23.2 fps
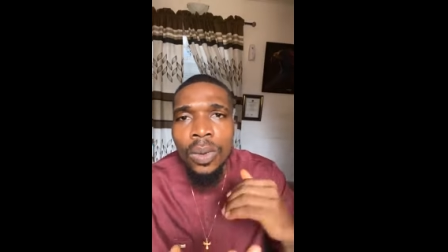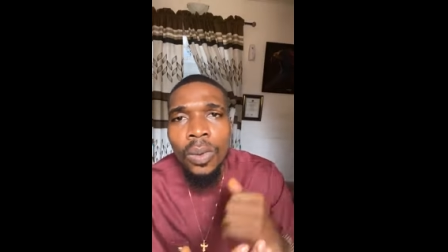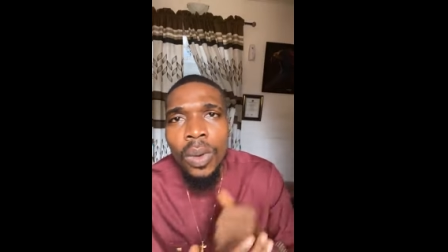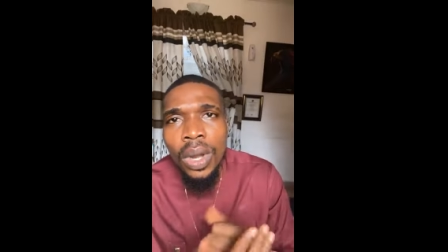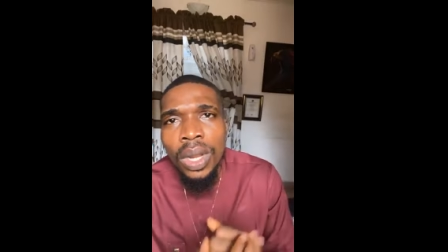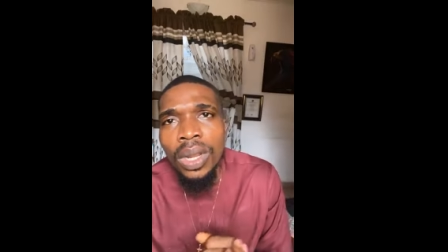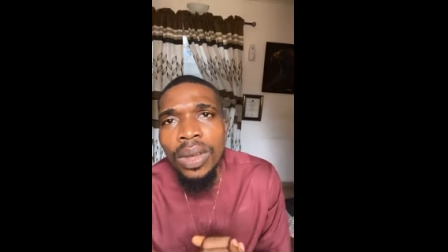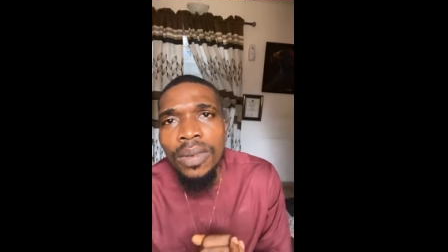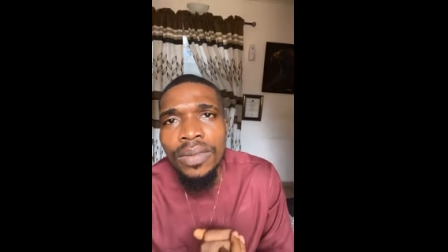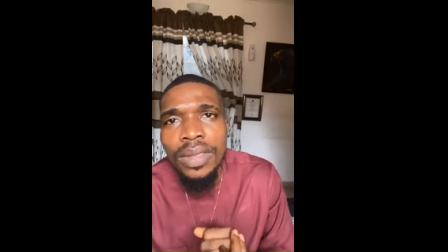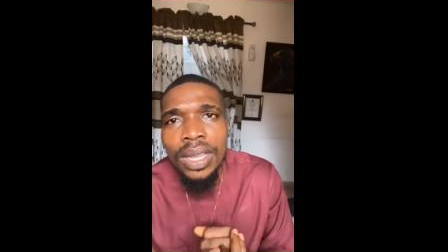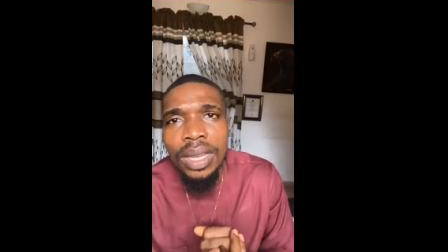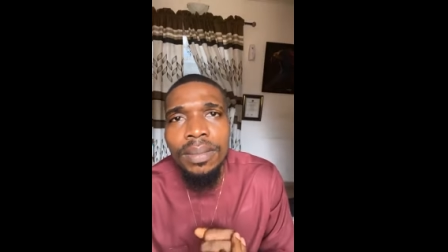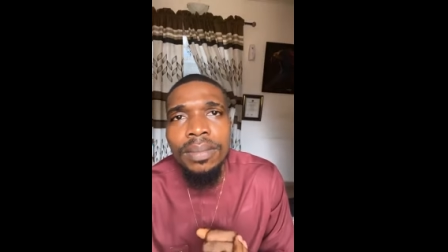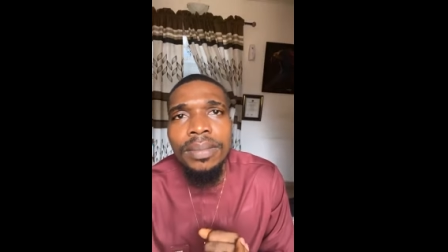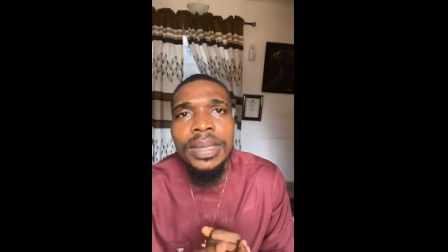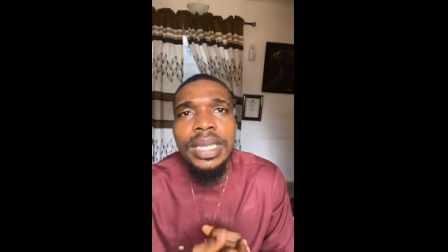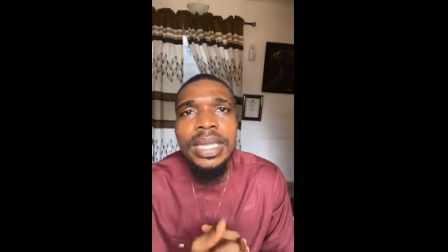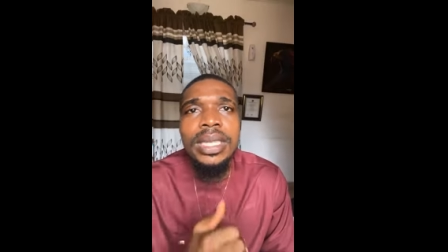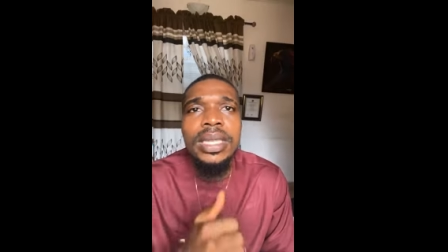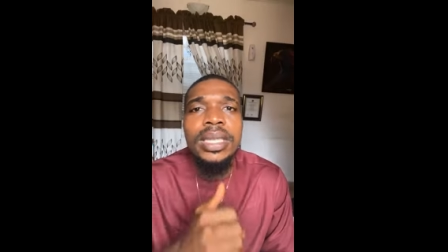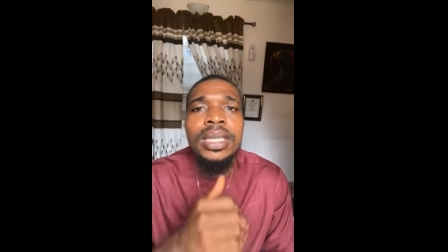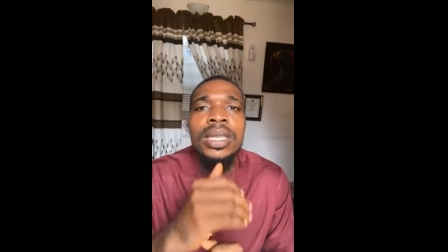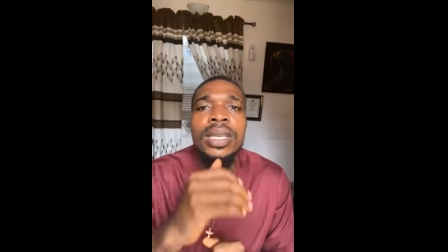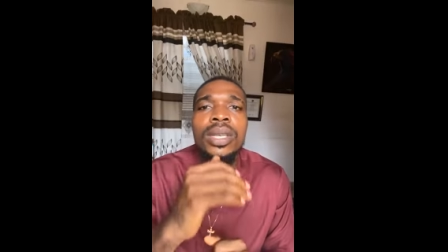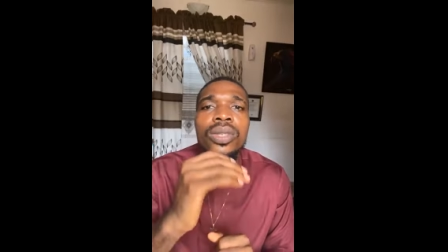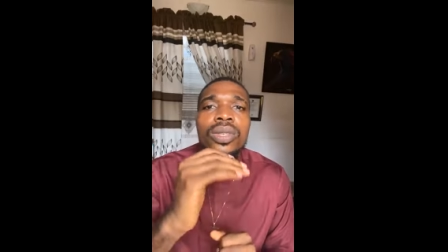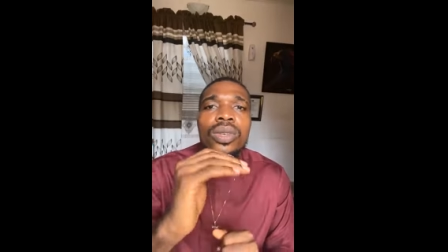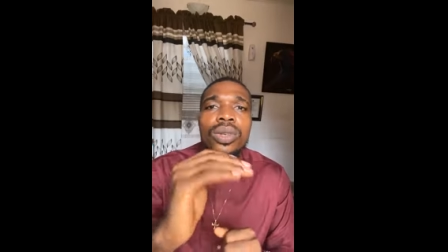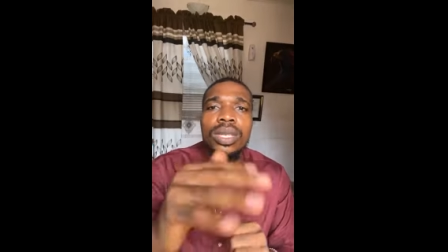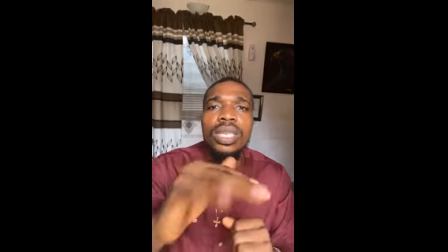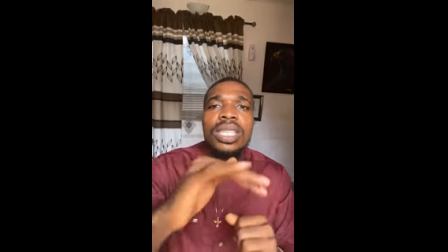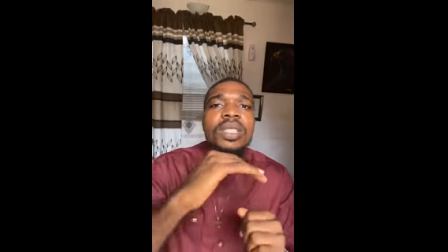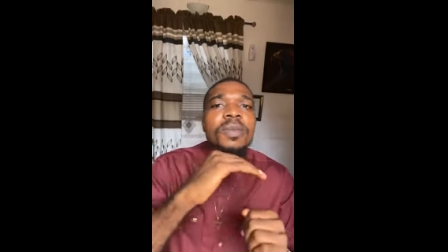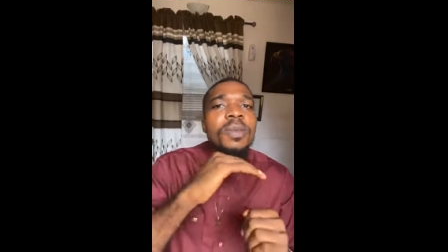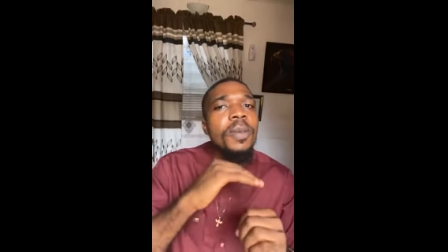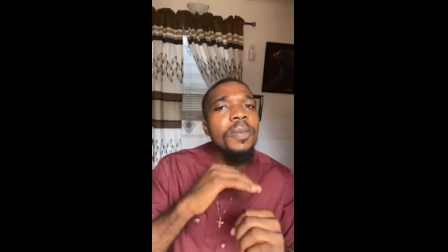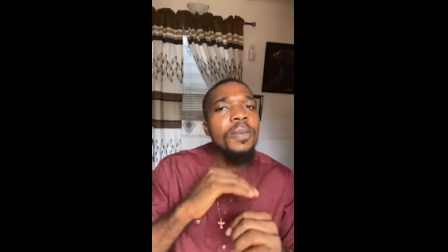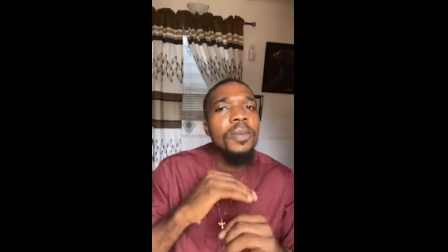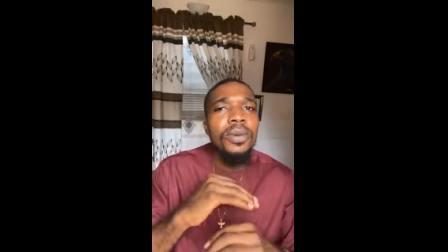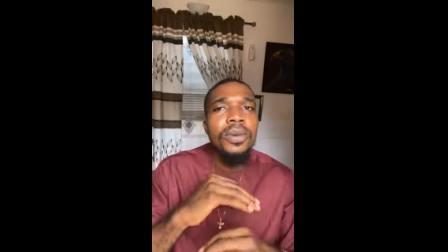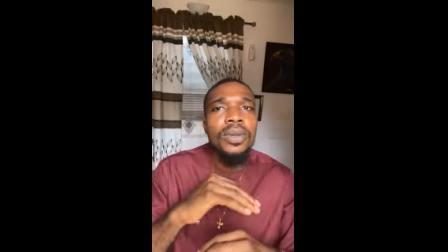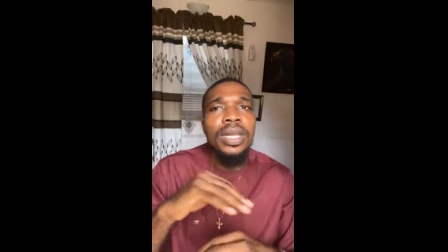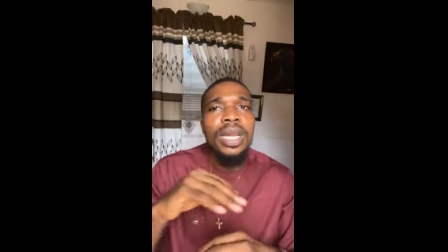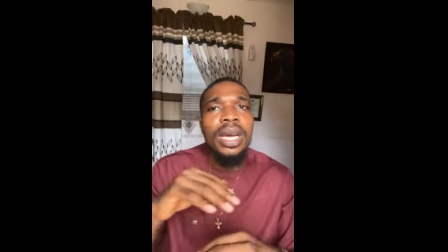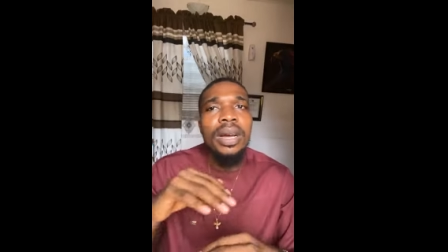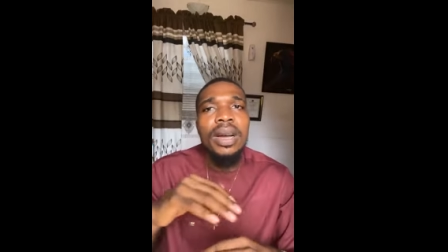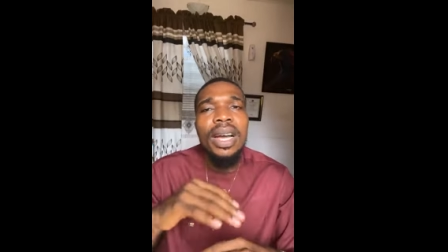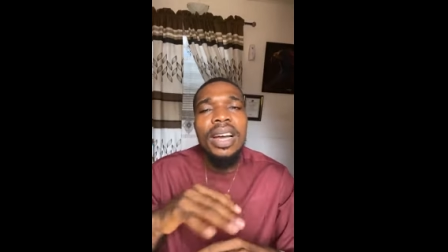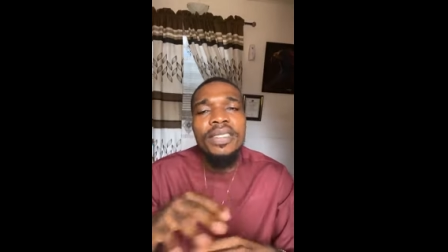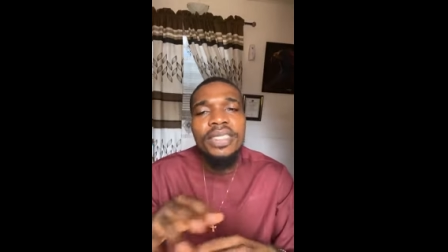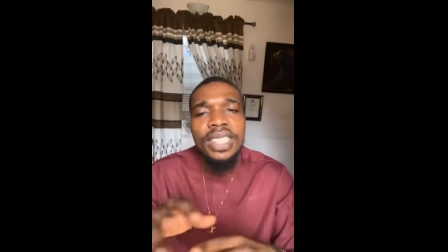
One of them is, so these people now,